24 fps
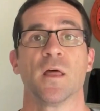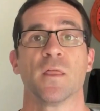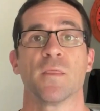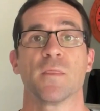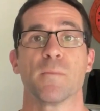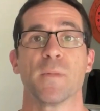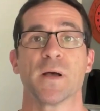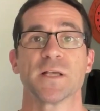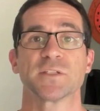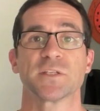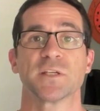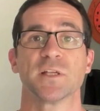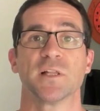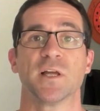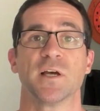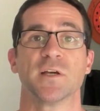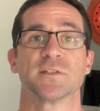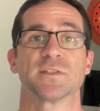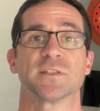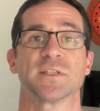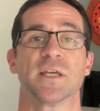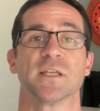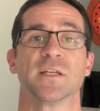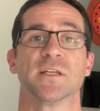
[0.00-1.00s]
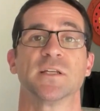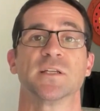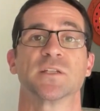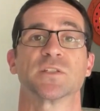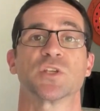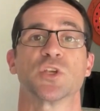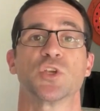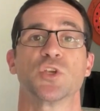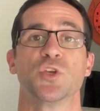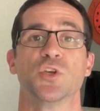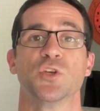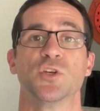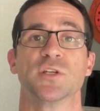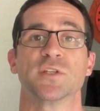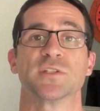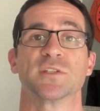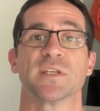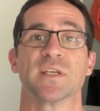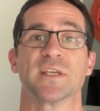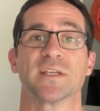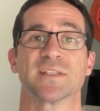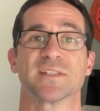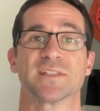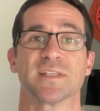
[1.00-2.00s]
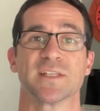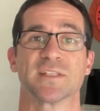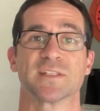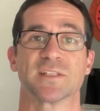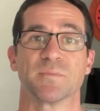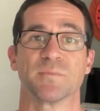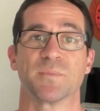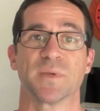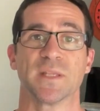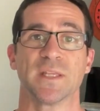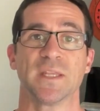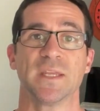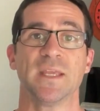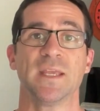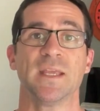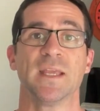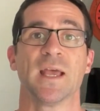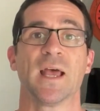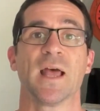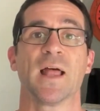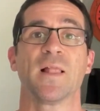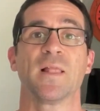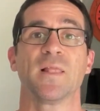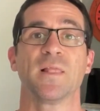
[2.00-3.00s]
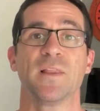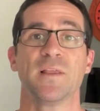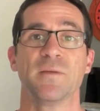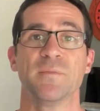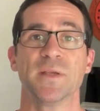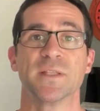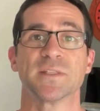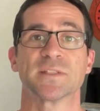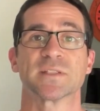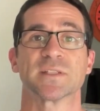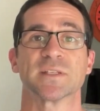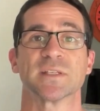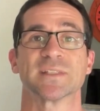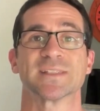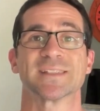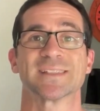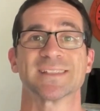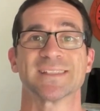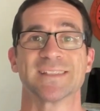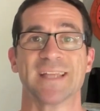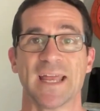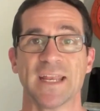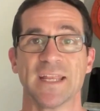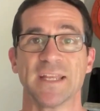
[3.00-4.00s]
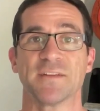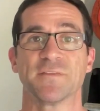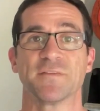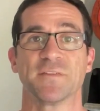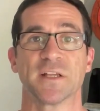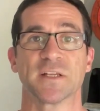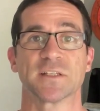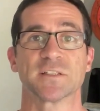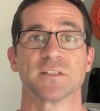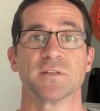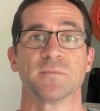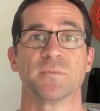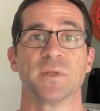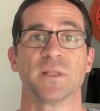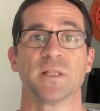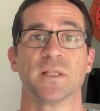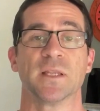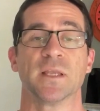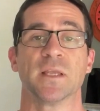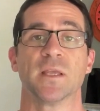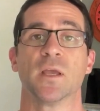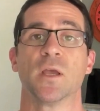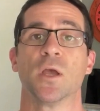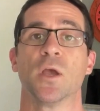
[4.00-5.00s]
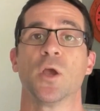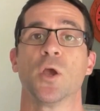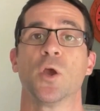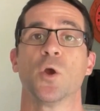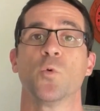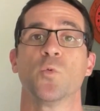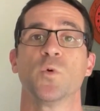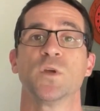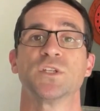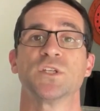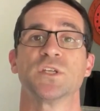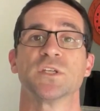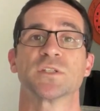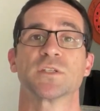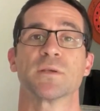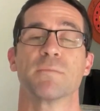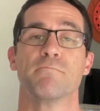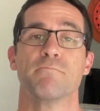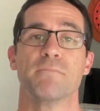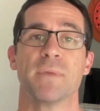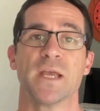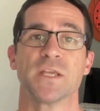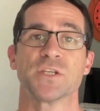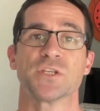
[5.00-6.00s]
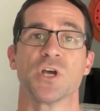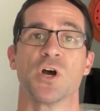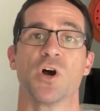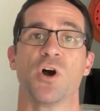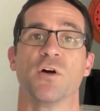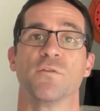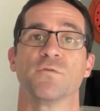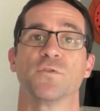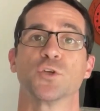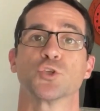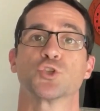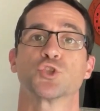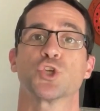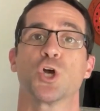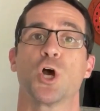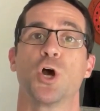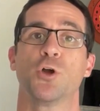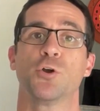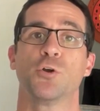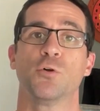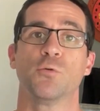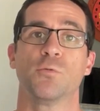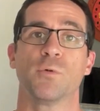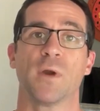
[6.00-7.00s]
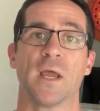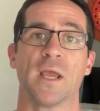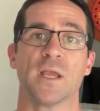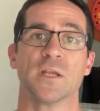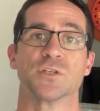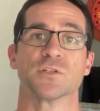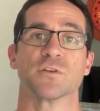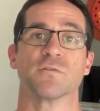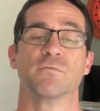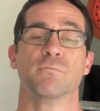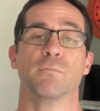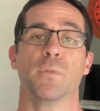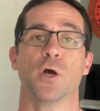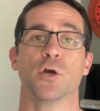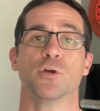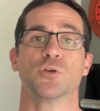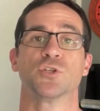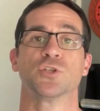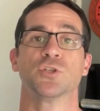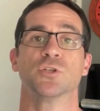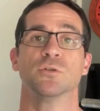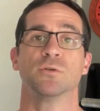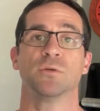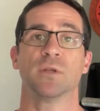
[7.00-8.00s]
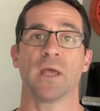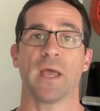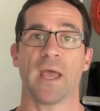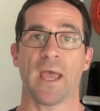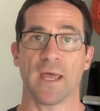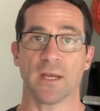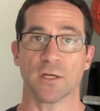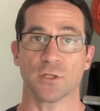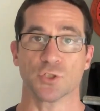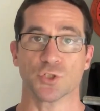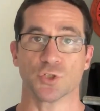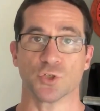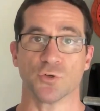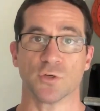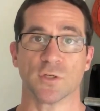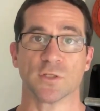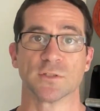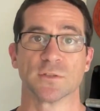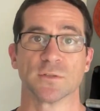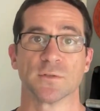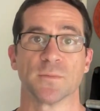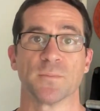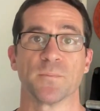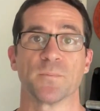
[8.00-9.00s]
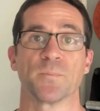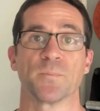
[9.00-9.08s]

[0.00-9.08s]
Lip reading: The musculotendinous unit's extensibility limits static flexibility, which is a measure of the total range of motion at a joint.